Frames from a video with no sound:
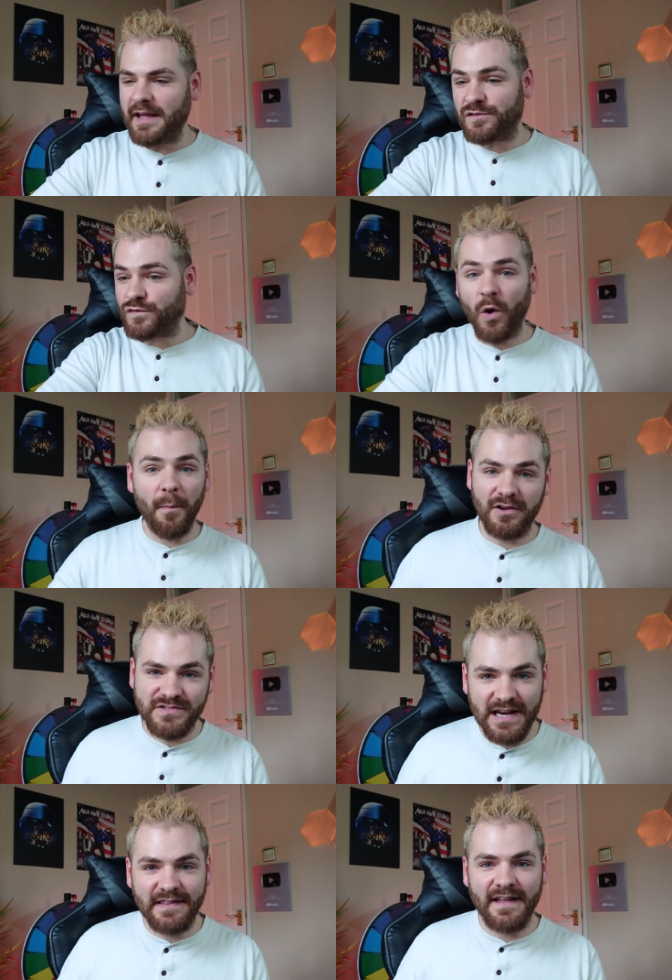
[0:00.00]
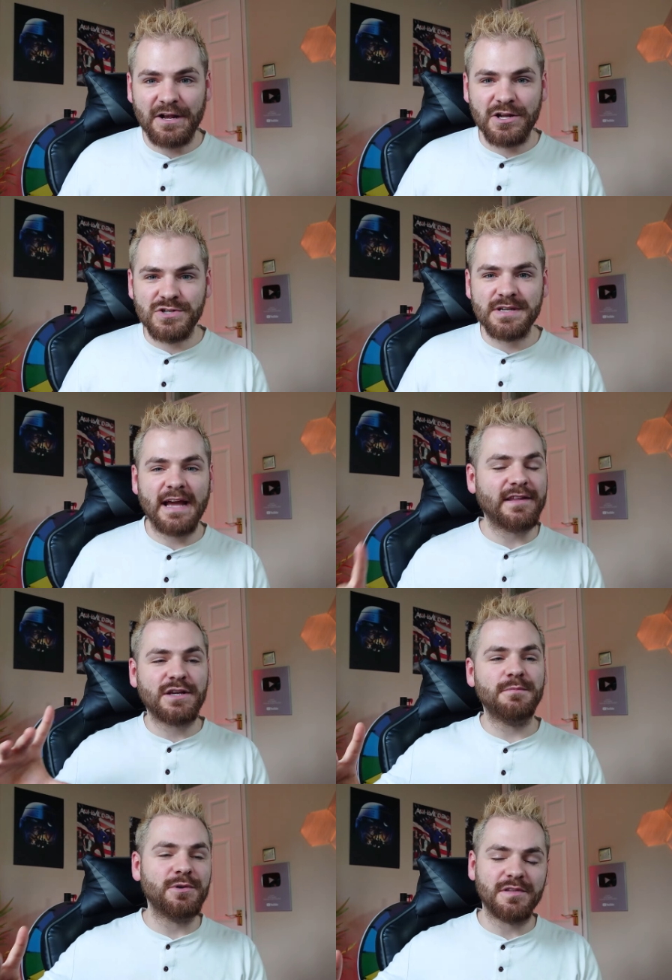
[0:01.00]
There's so much talent in that country, and the
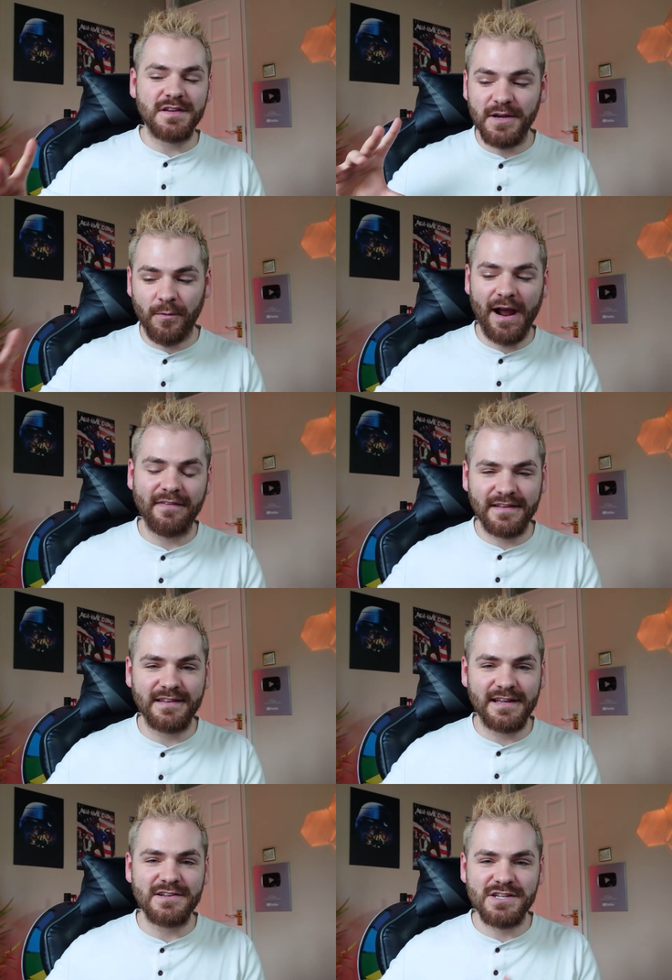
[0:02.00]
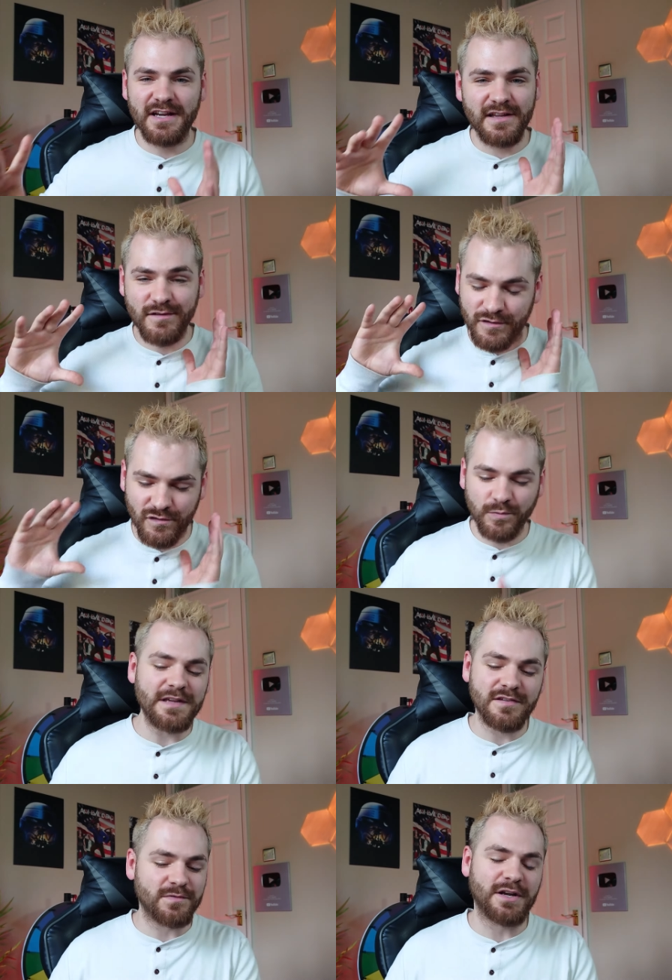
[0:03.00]
community around Indonesia is the
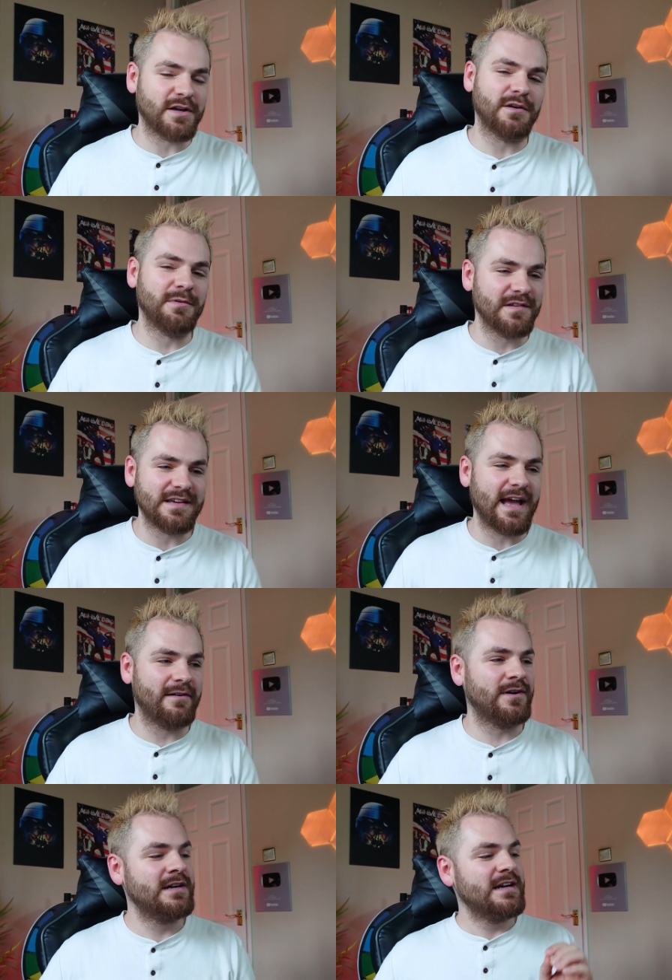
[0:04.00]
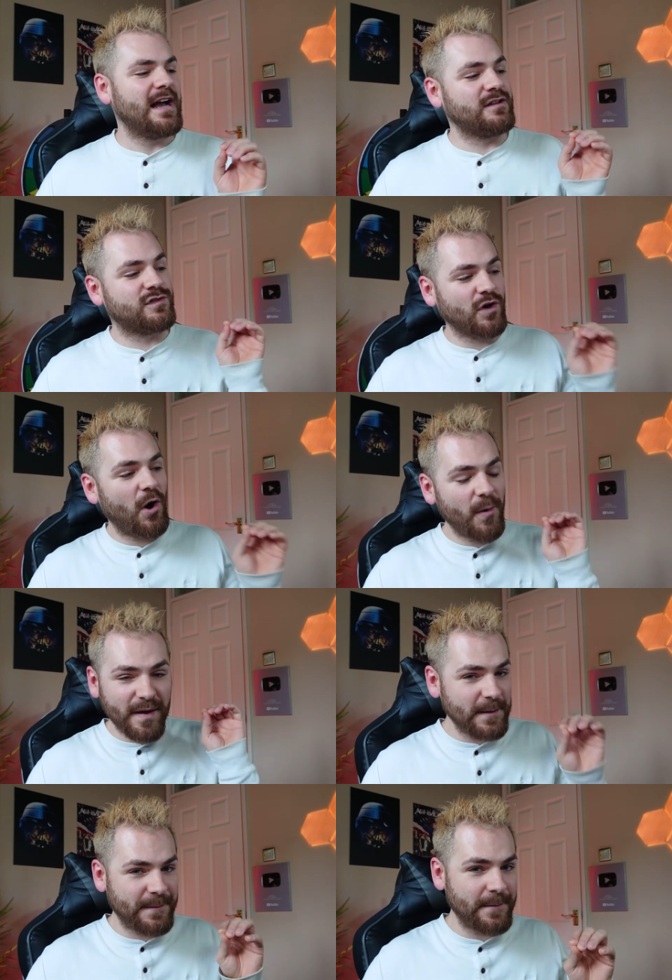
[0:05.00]
sweetest freaking community ever, and so
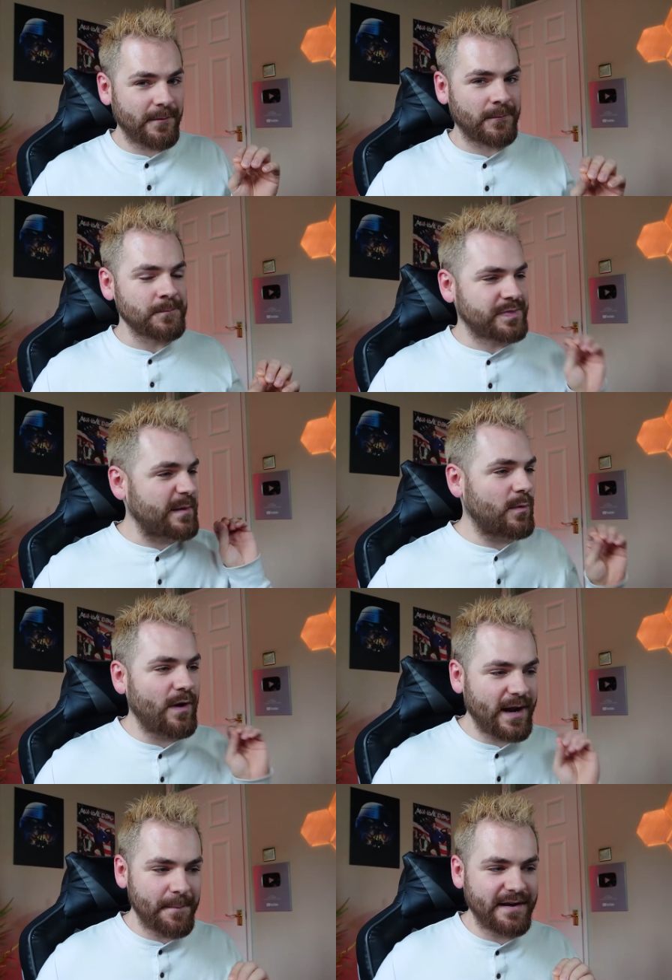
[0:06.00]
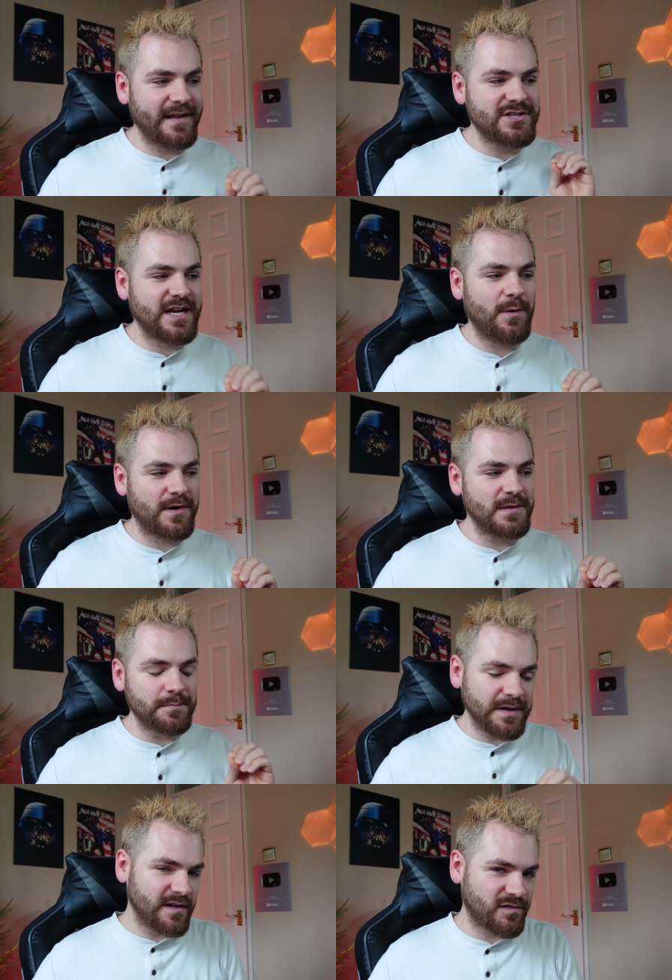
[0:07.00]
many people have been recommending that I check out one of the
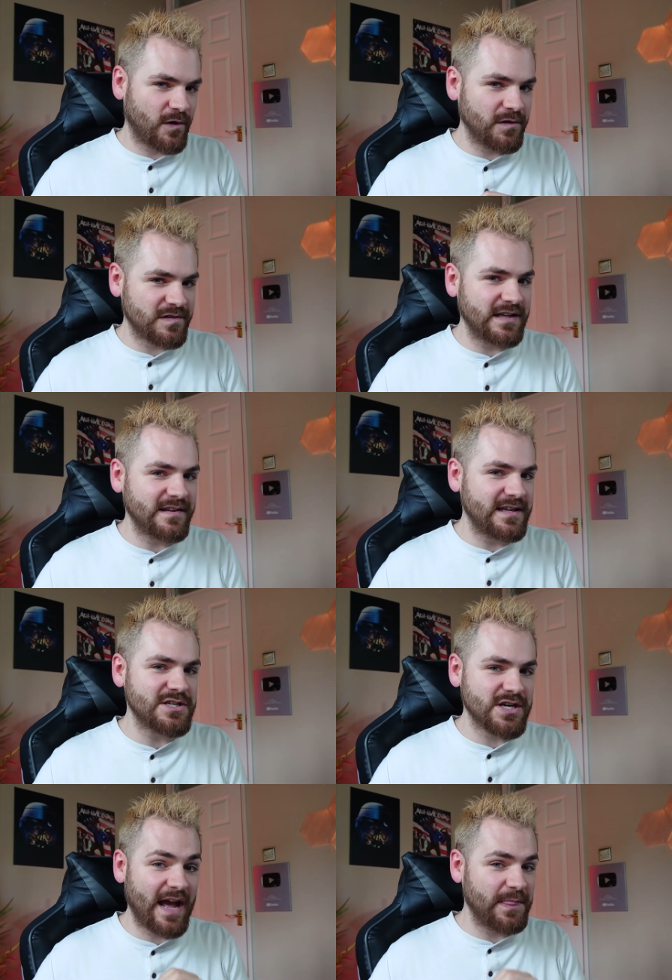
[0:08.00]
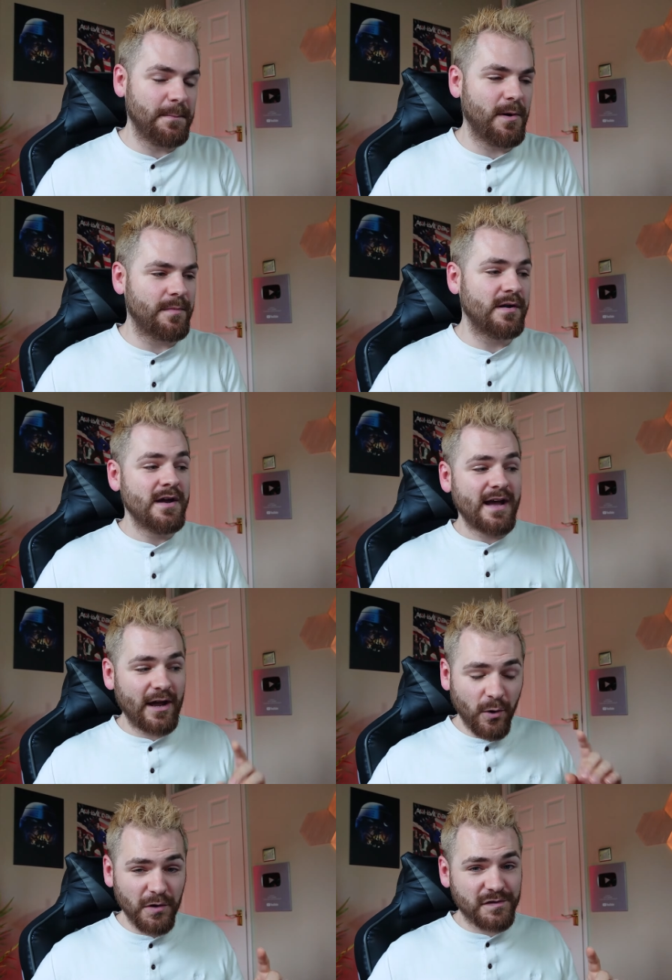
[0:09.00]
biggest songs in Indonesia at the moment,
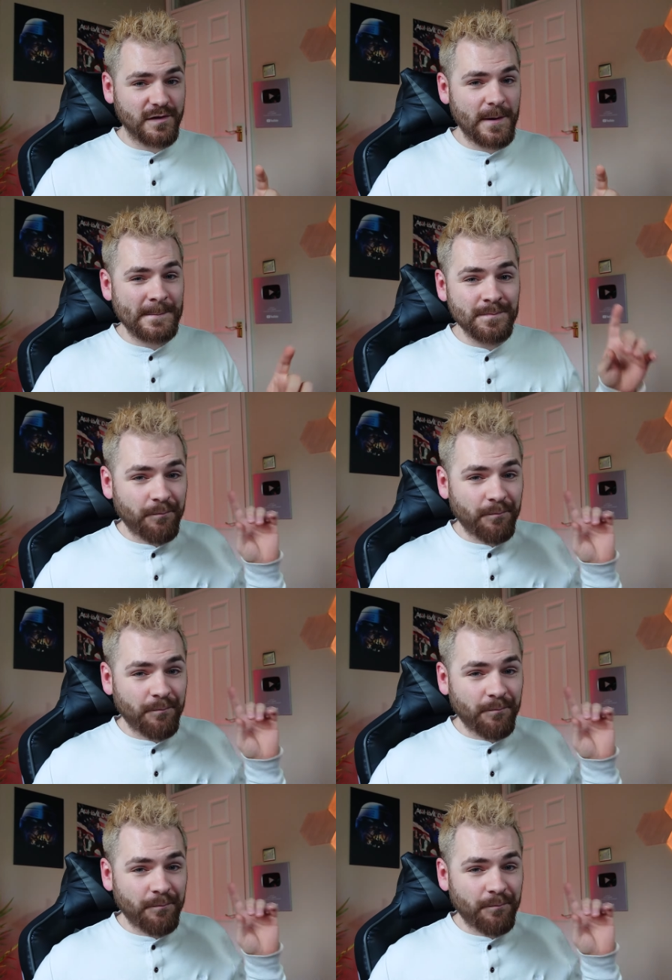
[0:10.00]
and also